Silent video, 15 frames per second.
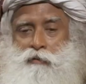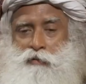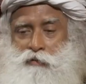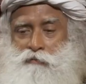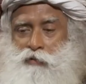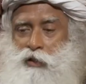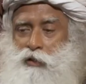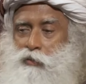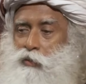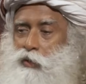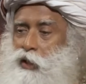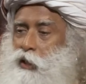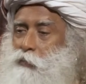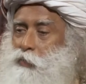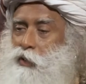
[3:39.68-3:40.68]
When we are
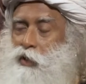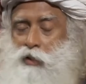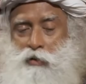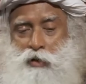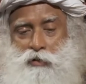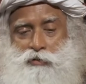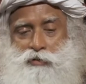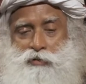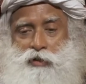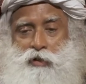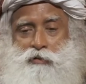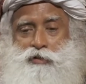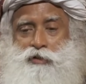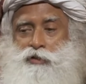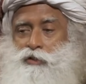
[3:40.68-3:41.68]
growing up in our house,
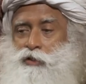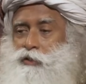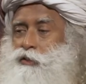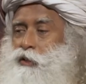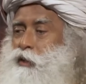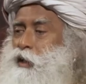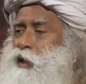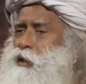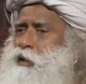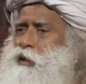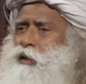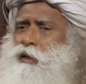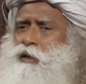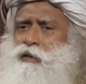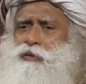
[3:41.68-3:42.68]
our sisters are there,
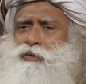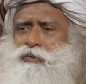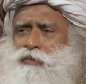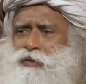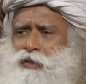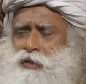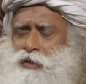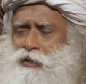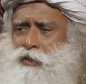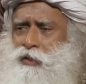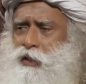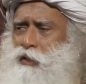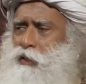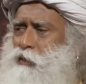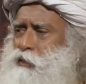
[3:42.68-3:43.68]
you
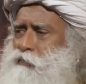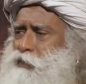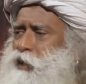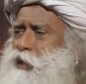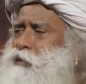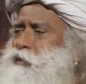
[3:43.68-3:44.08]
cannot even